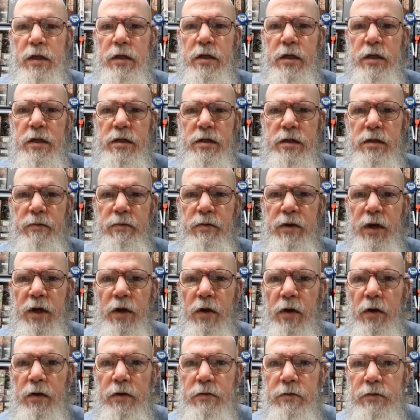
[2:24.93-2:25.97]
He needs to bring
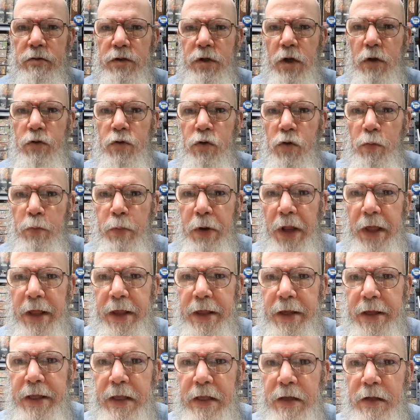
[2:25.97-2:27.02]
on total
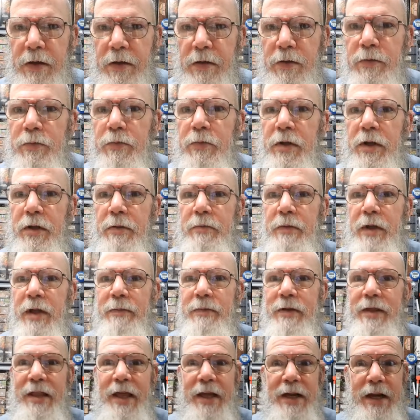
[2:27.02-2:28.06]
player kill.
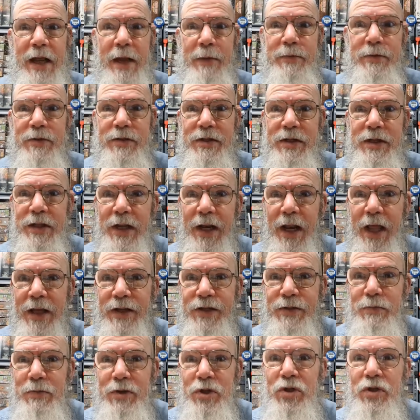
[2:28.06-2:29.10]
Maybe that happens in the
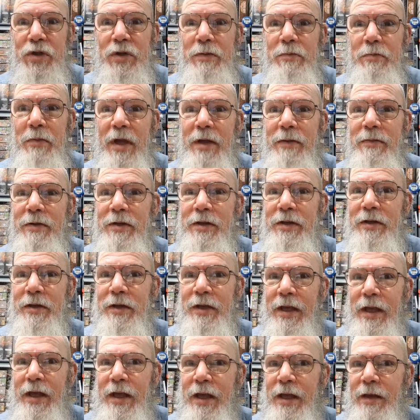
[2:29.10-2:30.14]
last mission. Maybe
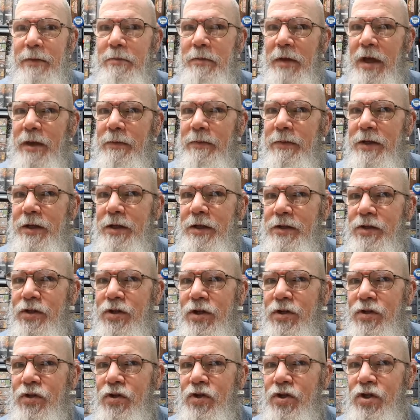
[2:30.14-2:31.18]
he's
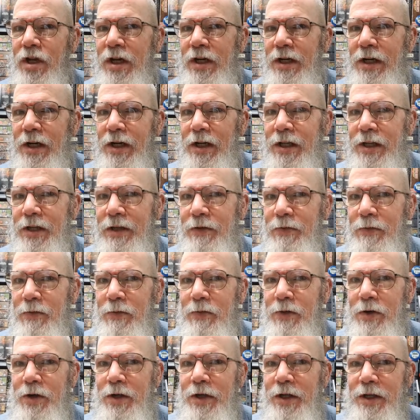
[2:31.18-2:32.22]
just gently
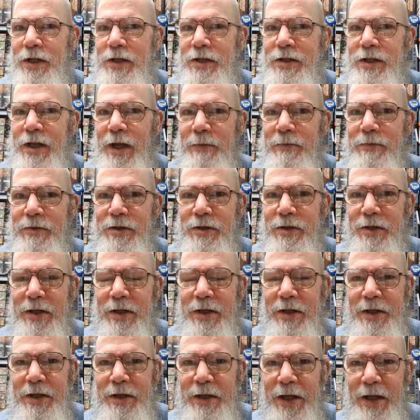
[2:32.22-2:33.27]
working us up to
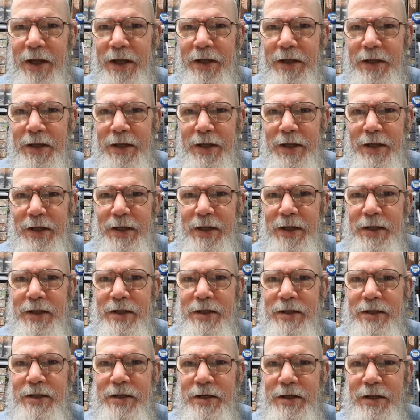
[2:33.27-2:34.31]

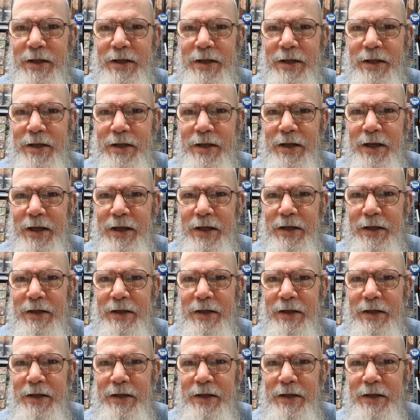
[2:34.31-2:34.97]
the